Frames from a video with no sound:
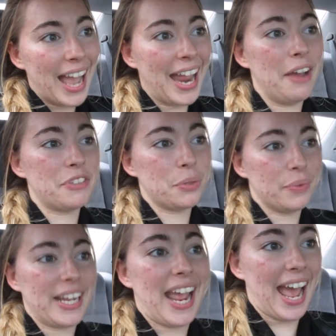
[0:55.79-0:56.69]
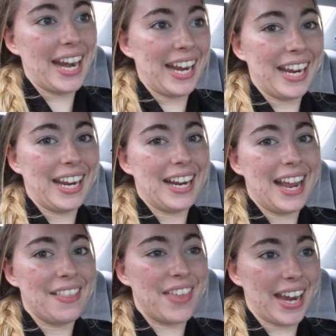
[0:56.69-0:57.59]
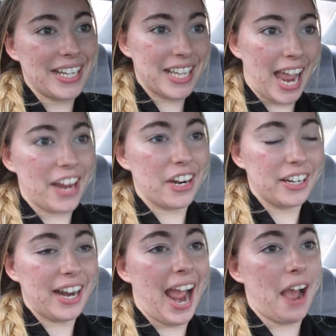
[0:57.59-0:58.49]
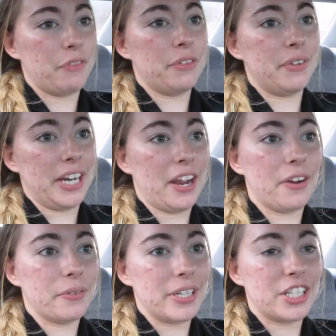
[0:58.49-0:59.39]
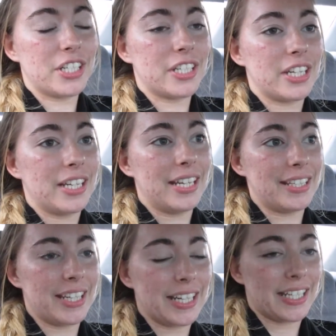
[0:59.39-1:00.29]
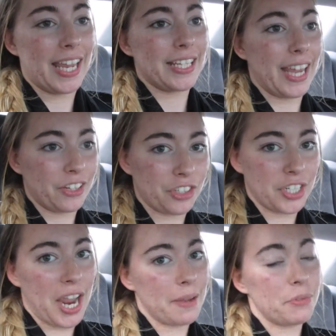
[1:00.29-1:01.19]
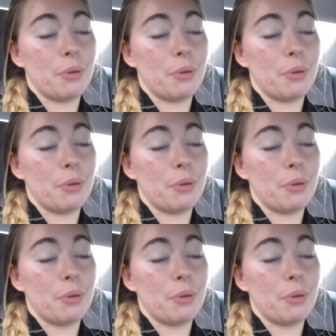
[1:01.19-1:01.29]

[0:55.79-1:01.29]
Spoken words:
I have to re-edit that entire half of the video, which is gonna take extra time.